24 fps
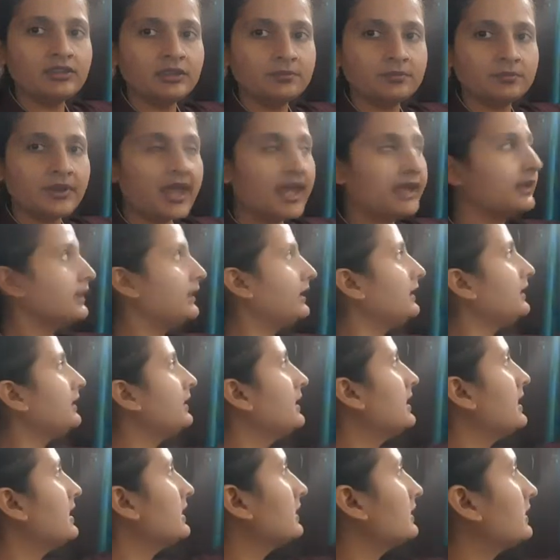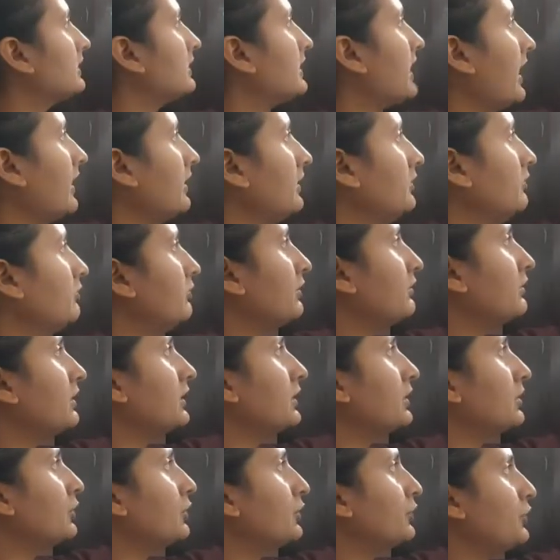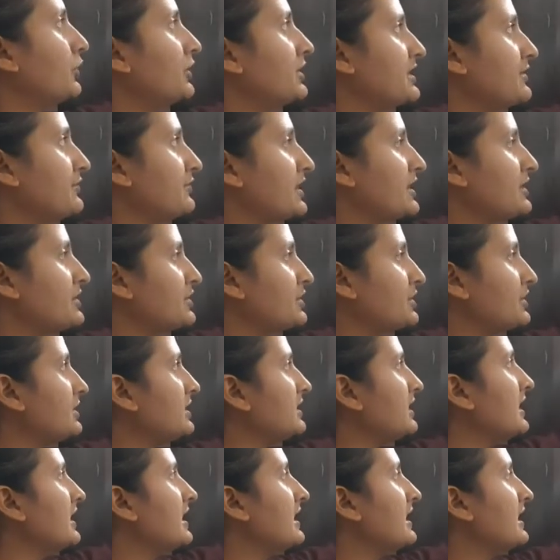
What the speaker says: bracket, then we will go for division,